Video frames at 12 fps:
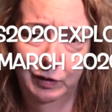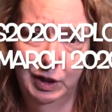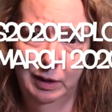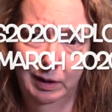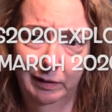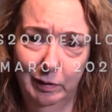
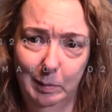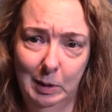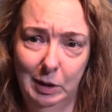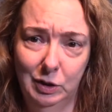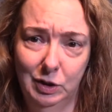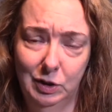Sharing for
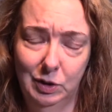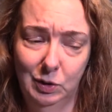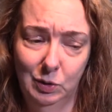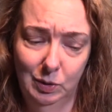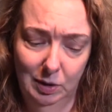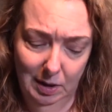March
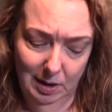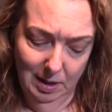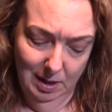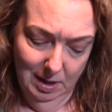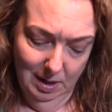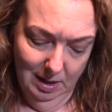
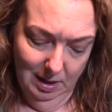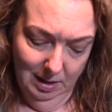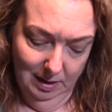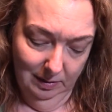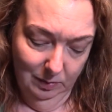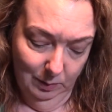
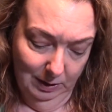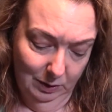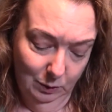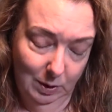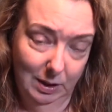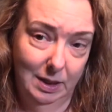uh,
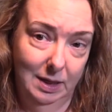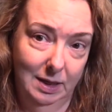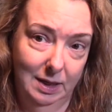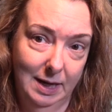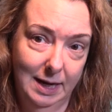2020.